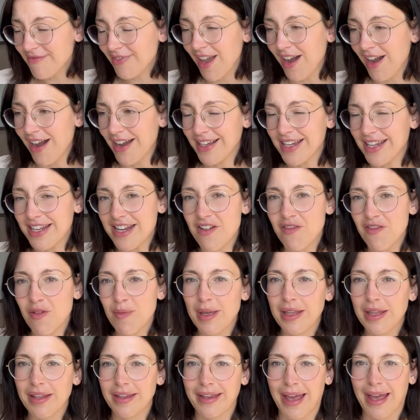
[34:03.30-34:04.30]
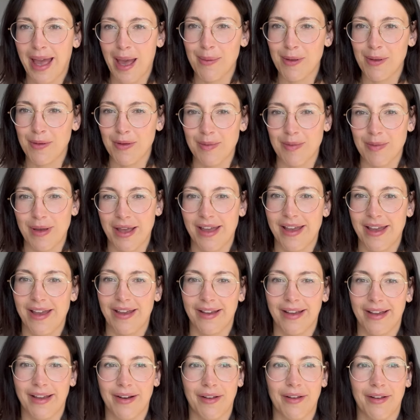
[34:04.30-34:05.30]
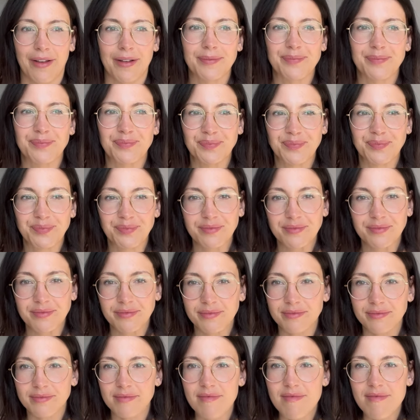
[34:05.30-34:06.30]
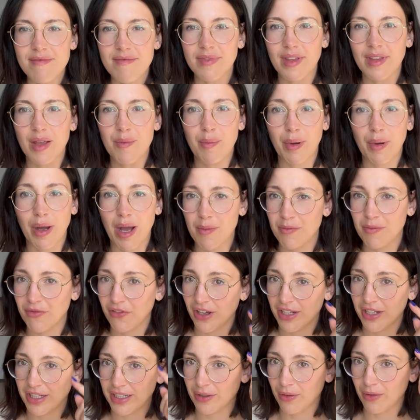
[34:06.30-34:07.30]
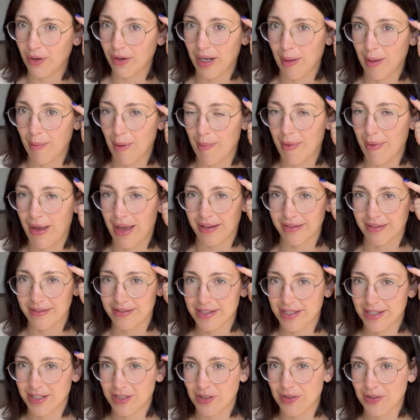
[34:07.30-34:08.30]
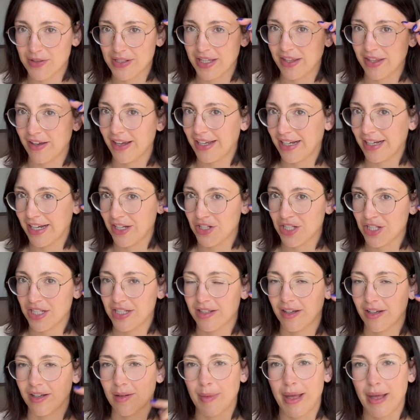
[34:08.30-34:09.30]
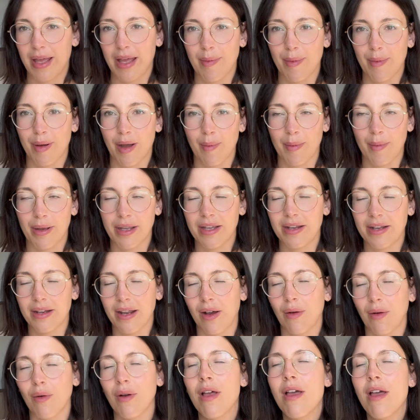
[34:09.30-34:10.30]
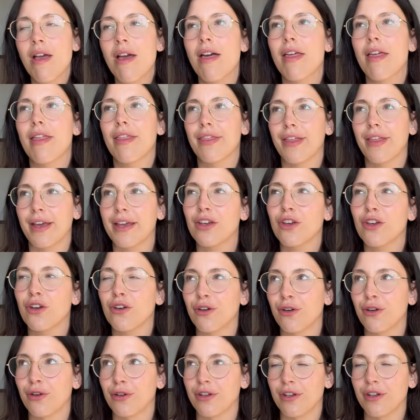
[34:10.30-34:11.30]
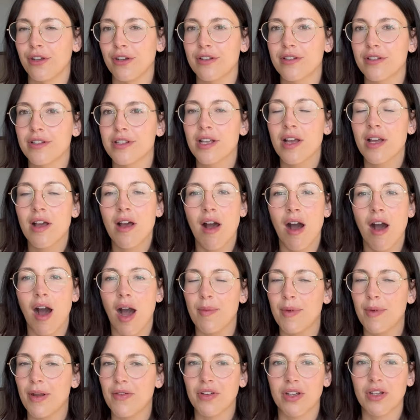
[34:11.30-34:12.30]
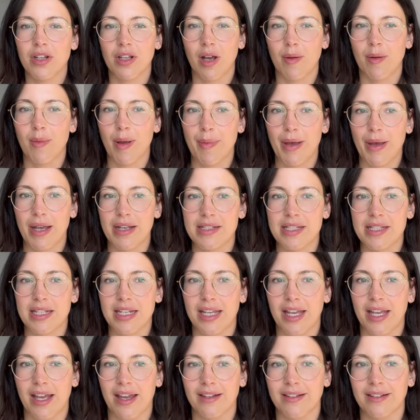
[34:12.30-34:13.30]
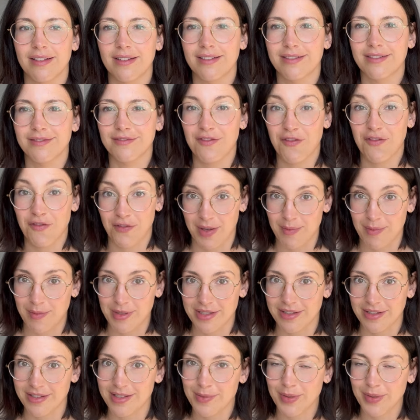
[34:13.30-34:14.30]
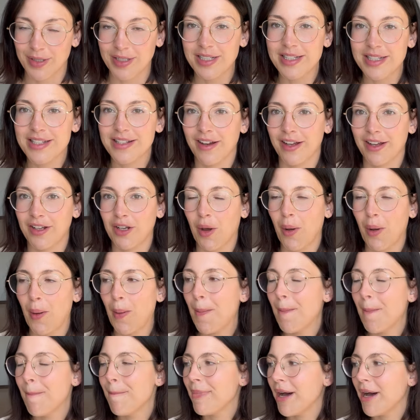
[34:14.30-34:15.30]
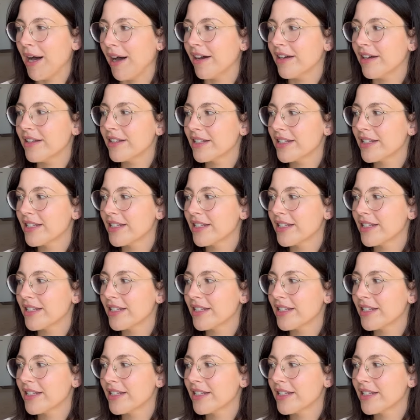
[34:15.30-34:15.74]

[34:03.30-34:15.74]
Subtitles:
I can never be like happy with my hair, can I? But I'm finally growing out my bangs. Can you see that? I can actually tuck my hair behind my ear now. Thank goodness. I'm never going to cut my bangs in again. famous last words, I know, but